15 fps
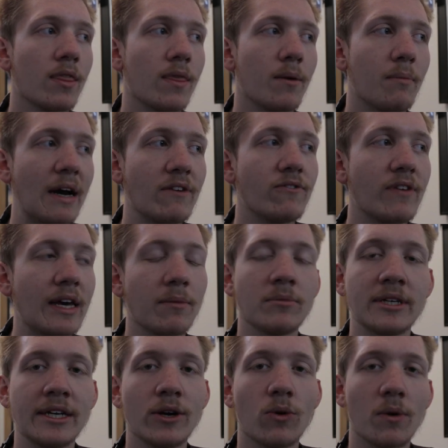my
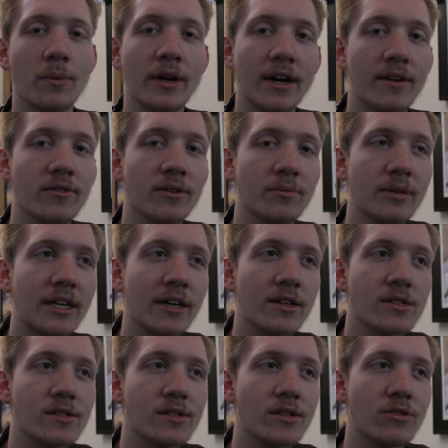family or whatever,
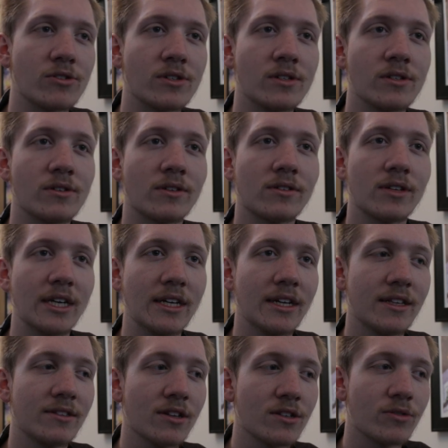because there's
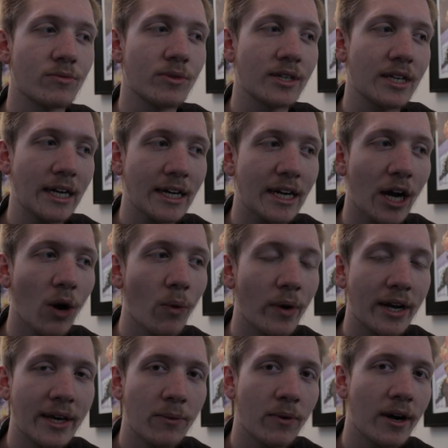it doesn't really go
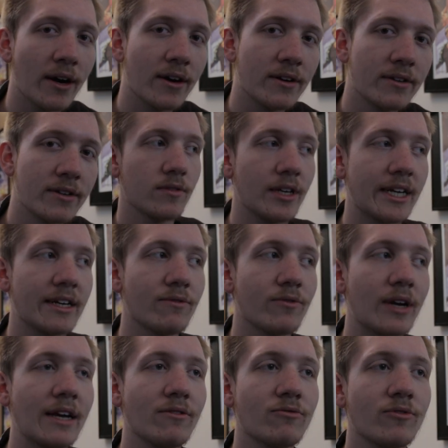anywhere. Like,
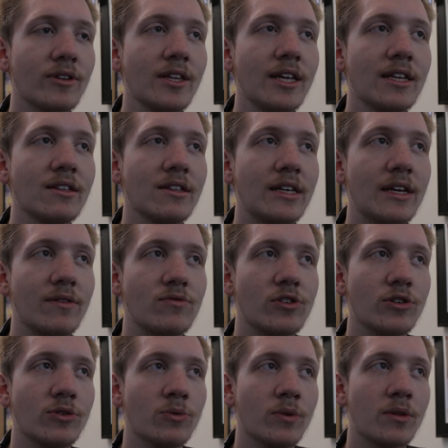it really leaves
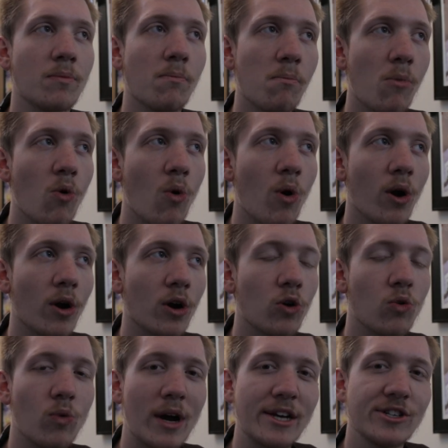you with more
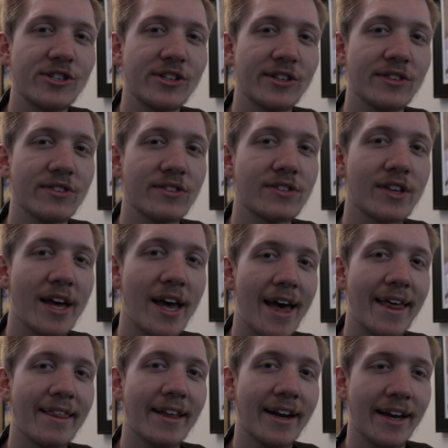questions
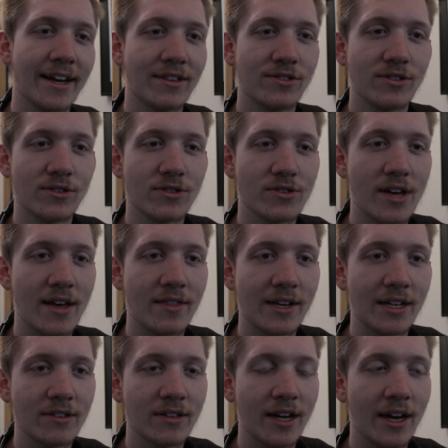than answers, and
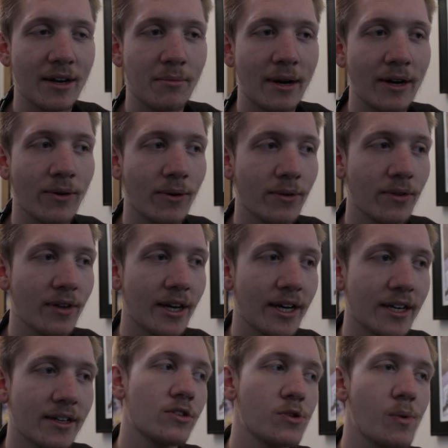that's kind of my whole thing.
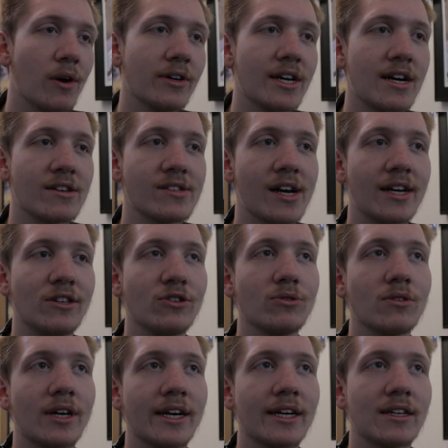So while yes, I do
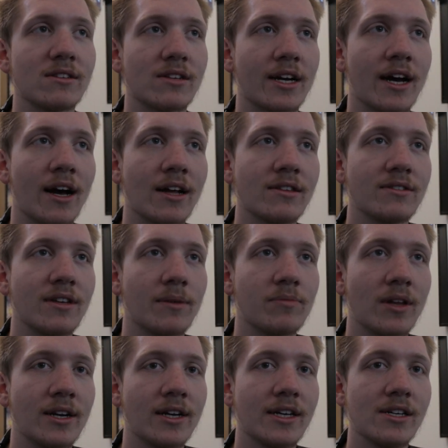like it as a concept
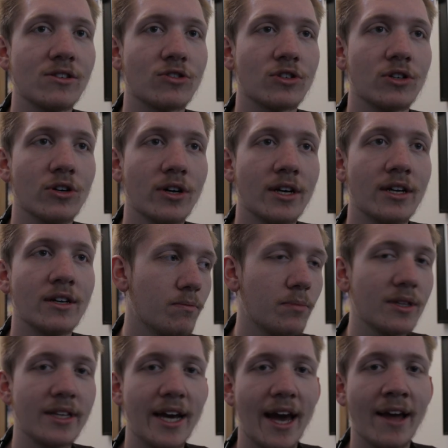and it is good,
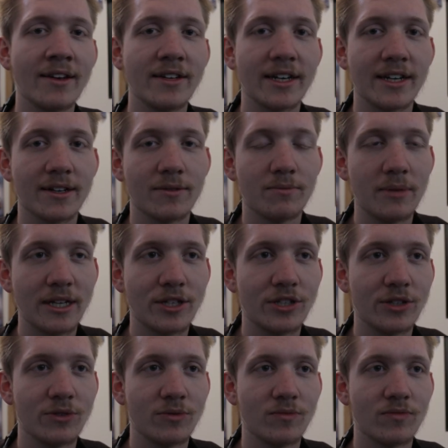but the ending makes
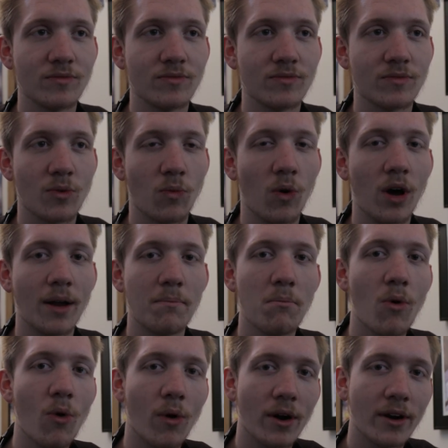you want
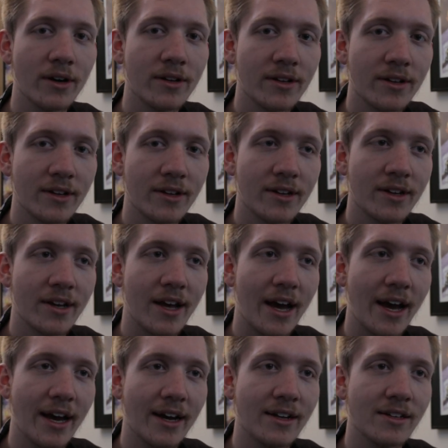more
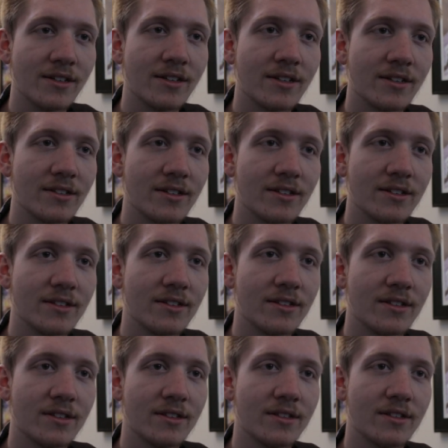and
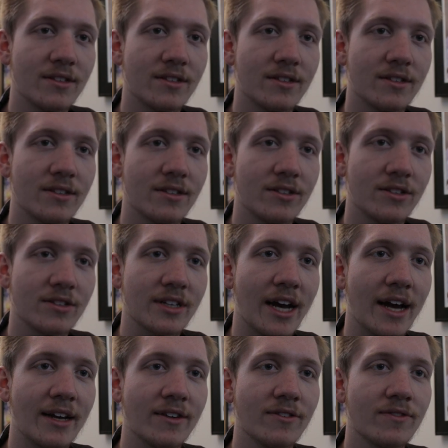just
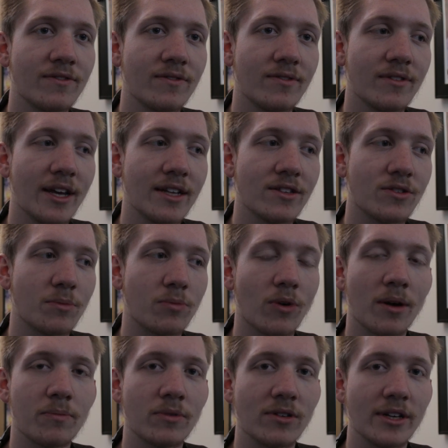kind of ends
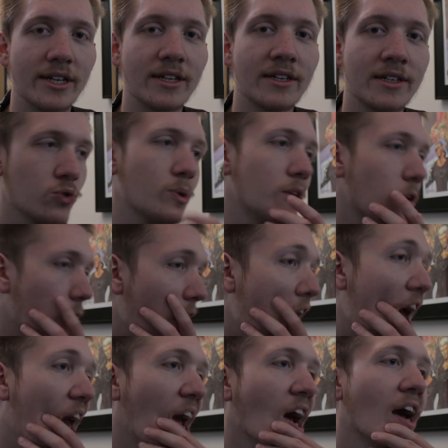abruptly. So either
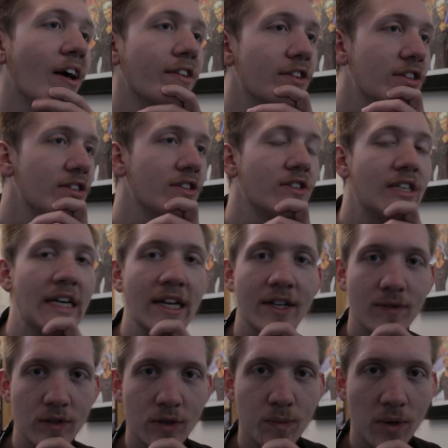A, this is the end
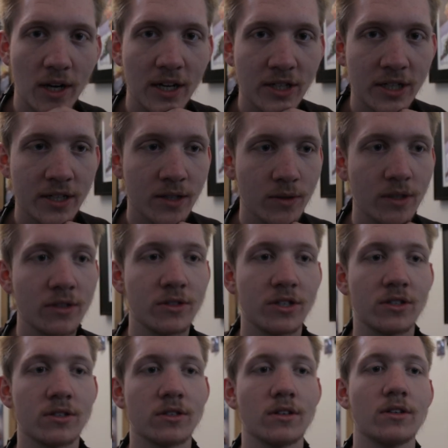of this project, which
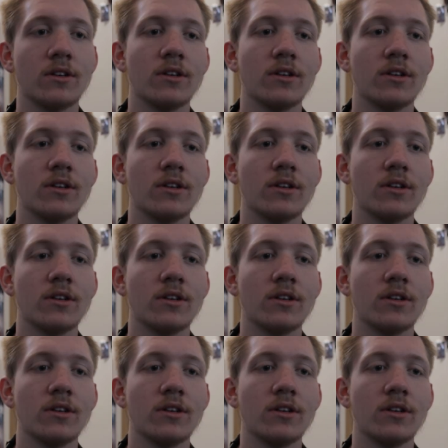is